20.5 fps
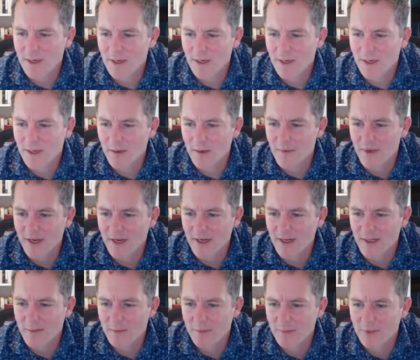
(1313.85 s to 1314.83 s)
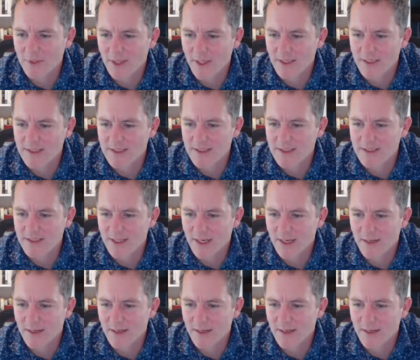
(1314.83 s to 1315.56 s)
and I need to place